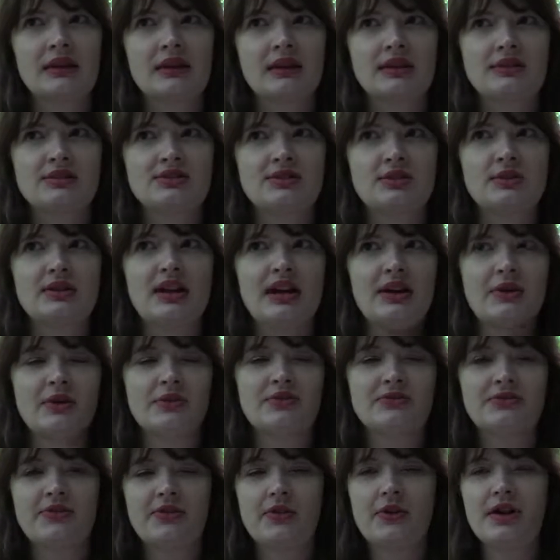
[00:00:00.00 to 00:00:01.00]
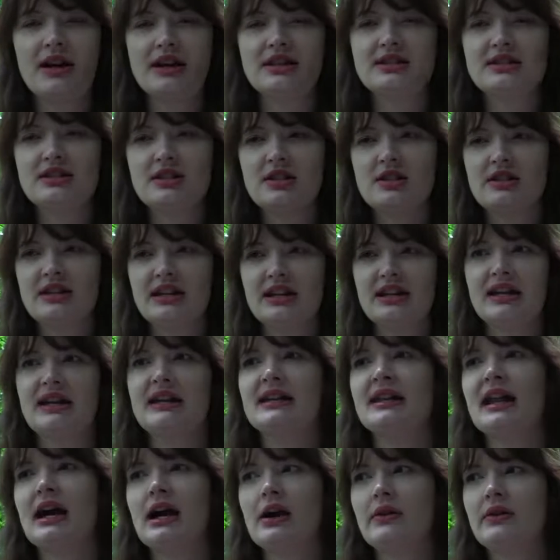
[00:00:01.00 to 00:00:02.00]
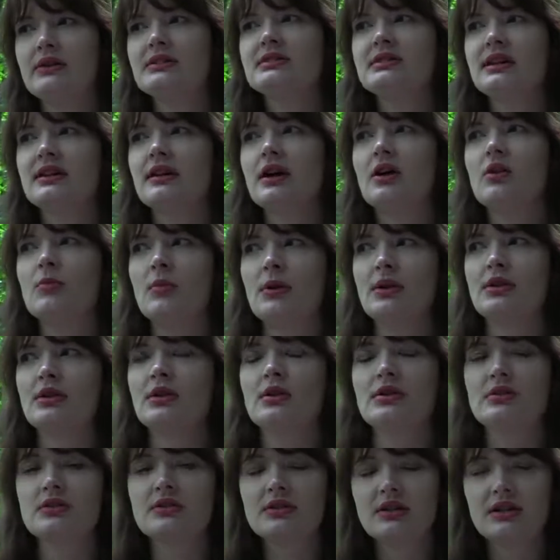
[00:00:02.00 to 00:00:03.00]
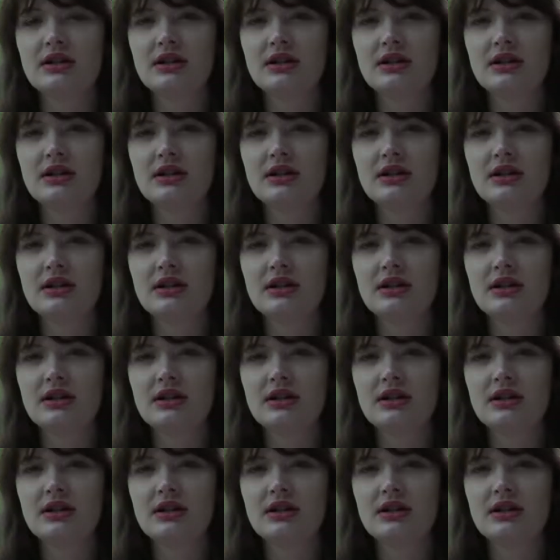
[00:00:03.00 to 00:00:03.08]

So yeah, for us looking in now, it's like, oh my God,